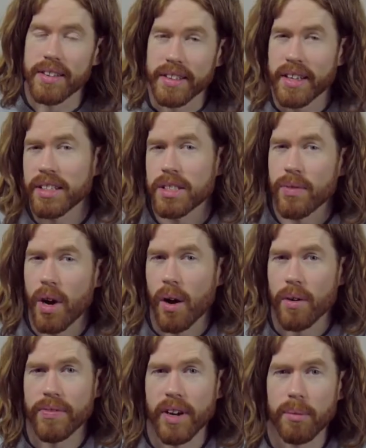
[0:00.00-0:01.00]
In the case of
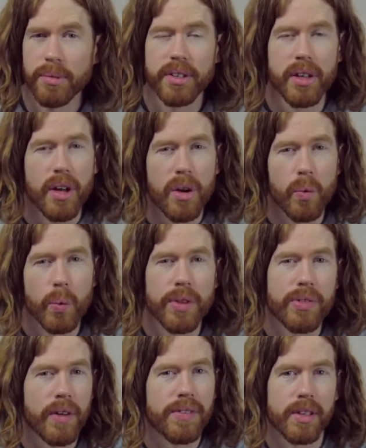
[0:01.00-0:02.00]
our family, we
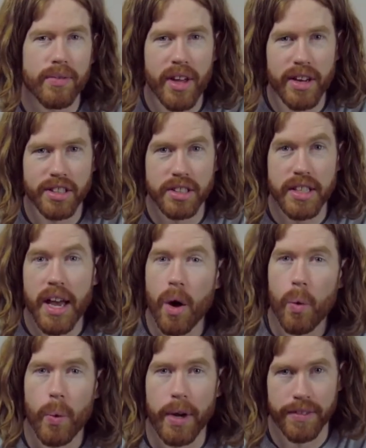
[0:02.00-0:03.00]
thought the advantages
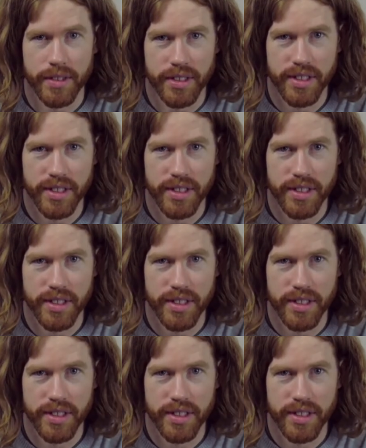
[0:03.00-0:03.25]
outweighed the